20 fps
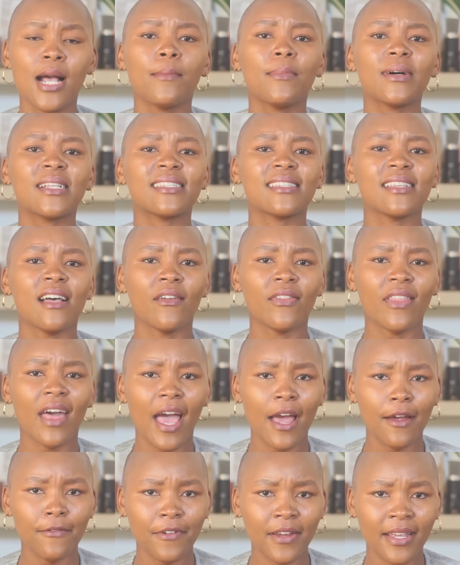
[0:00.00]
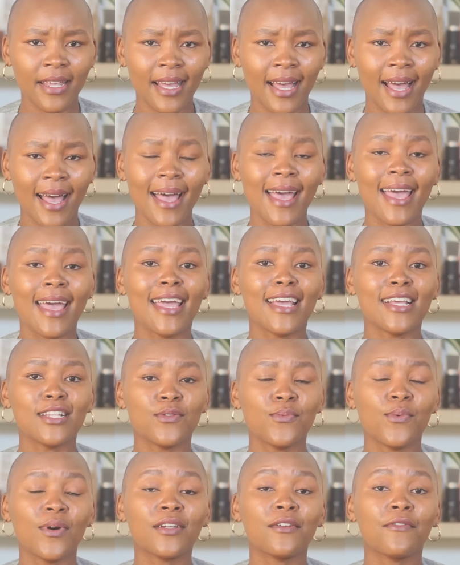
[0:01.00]
But South Africa
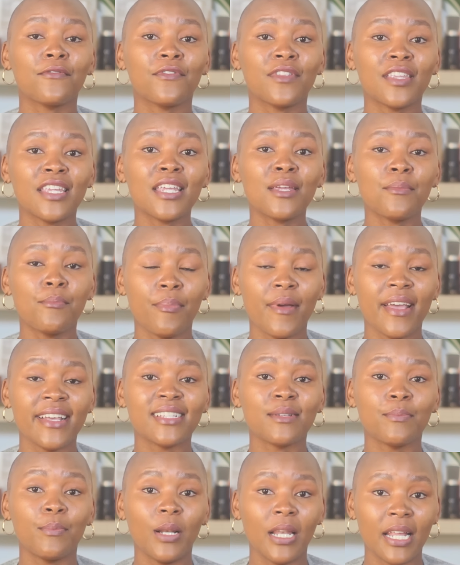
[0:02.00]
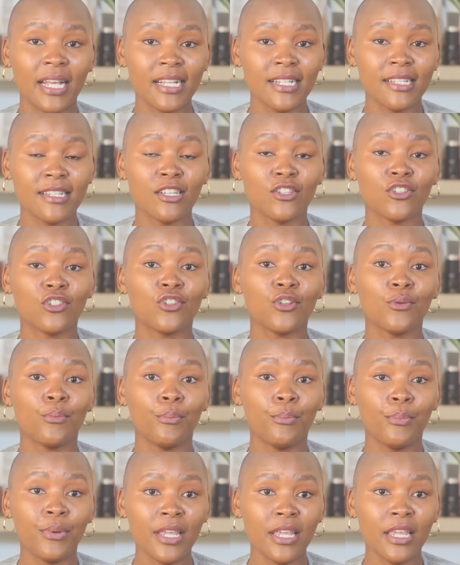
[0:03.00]
is one of the best places to
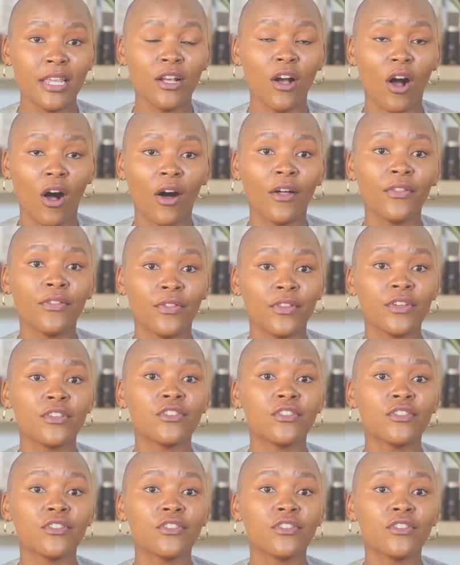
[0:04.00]
be on